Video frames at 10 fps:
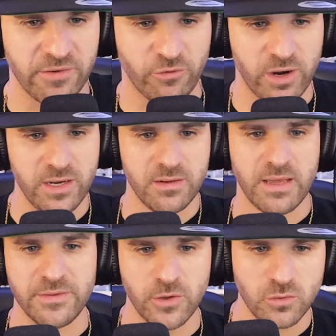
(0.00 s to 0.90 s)
my friend,
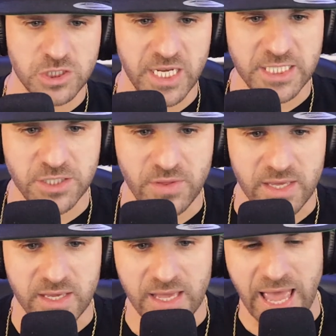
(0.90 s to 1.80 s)
and don't change a
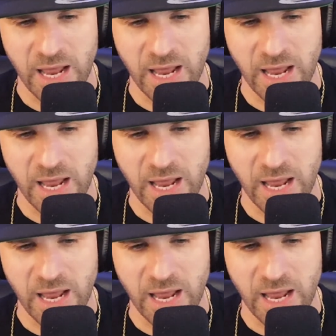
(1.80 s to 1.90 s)
thing.